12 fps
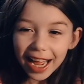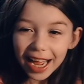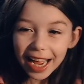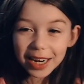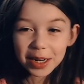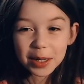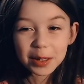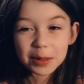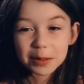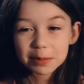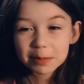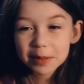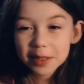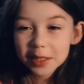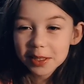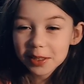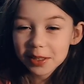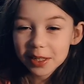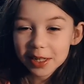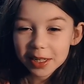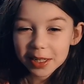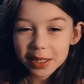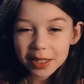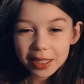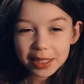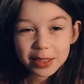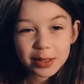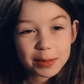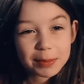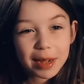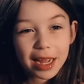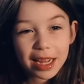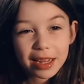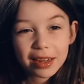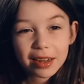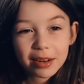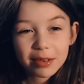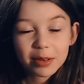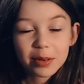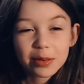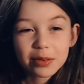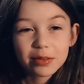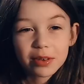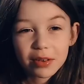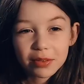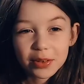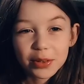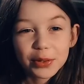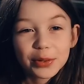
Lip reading: I hope you're gonna enjoy my review.